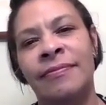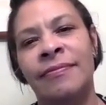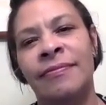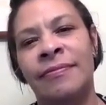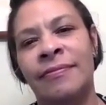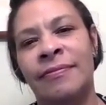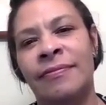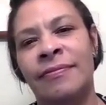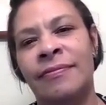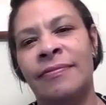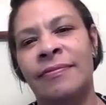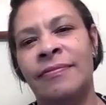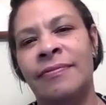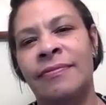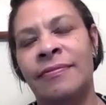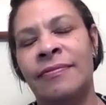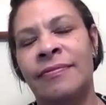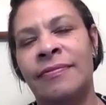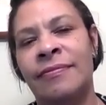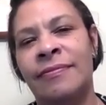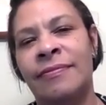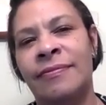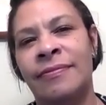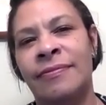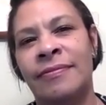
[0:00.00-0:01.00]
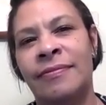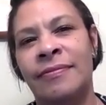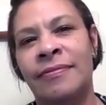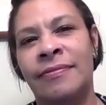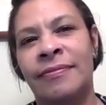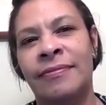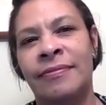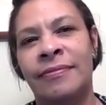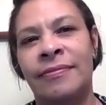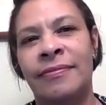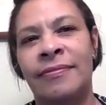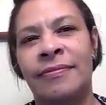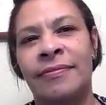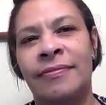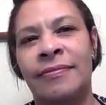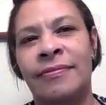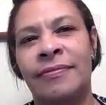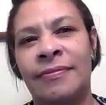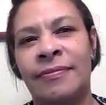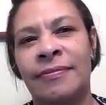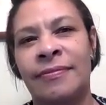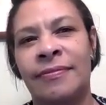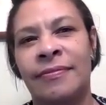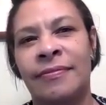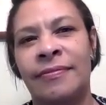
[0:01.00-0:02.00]

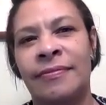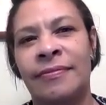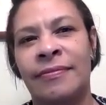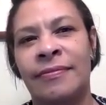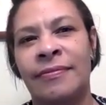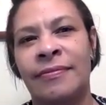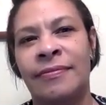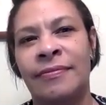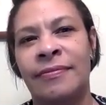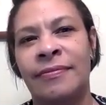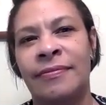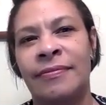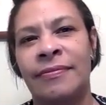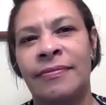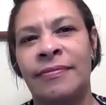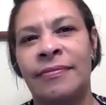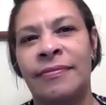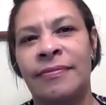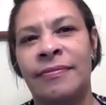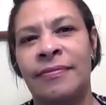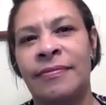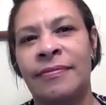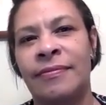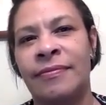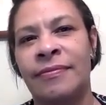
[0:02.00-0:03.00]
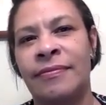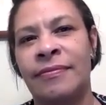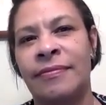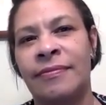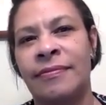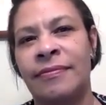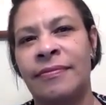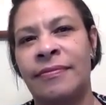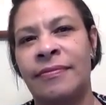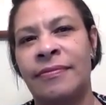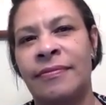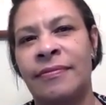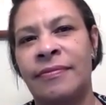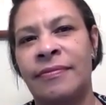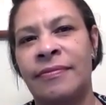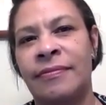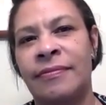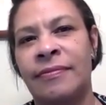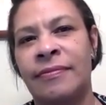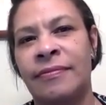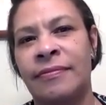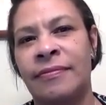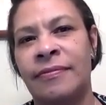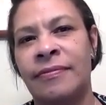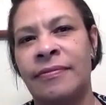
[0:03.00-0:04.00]

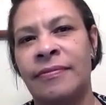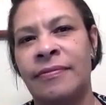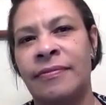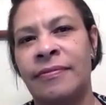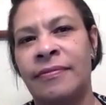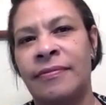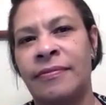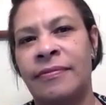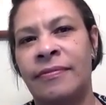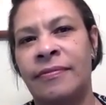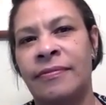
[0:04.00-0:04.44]
(not speaking)